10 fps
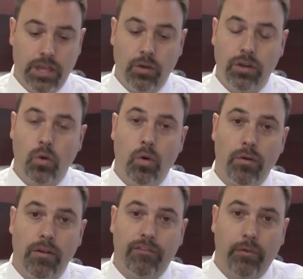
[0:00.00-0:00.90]
You can
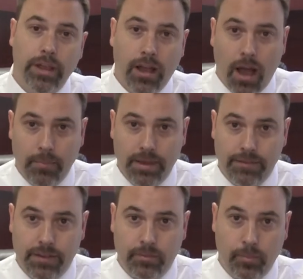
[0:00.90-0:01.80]
order a free copy
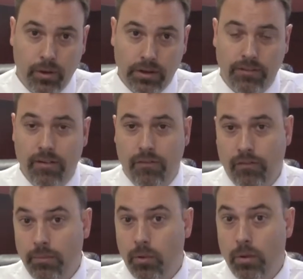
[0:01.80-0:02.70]
of this book
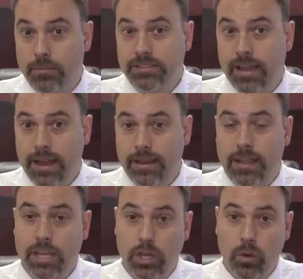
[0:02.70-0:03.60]
from the website
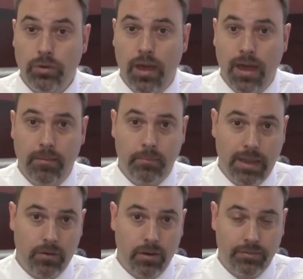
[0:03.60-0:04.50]

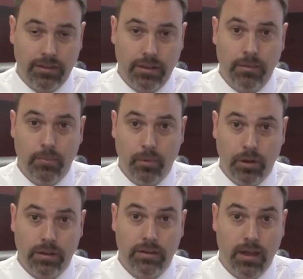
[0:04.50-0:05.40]

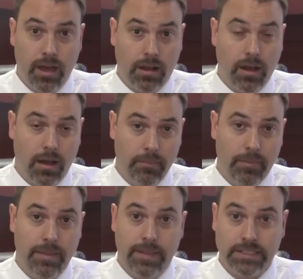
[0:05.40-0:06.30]

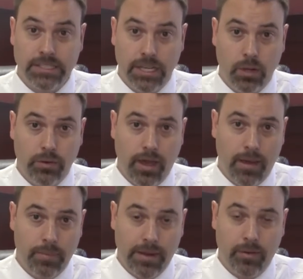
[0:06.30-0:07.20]
utahbankruptcybook.com. That's
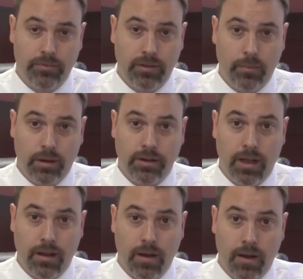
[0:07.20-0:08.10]

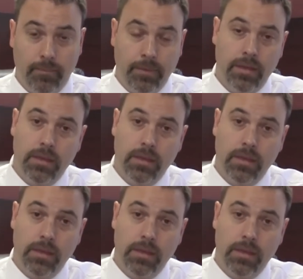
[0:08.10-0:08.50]
utahbankruptcybook.com.